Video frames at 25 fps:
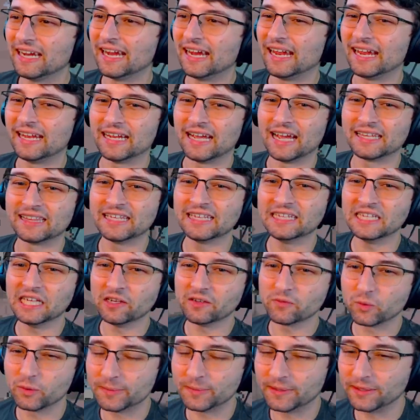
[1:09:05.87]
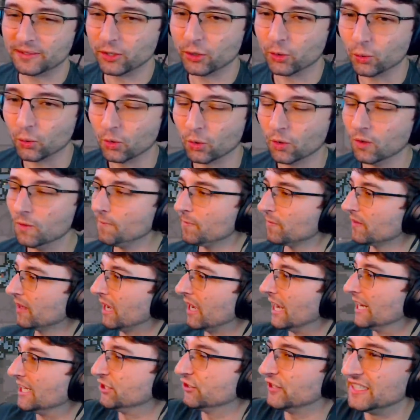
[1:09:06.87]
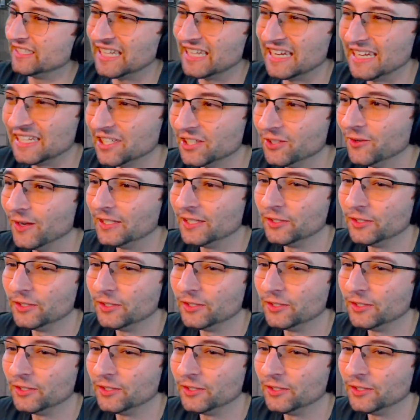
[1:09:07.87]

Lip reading: And I think that would be cool. Hydrate, thank you.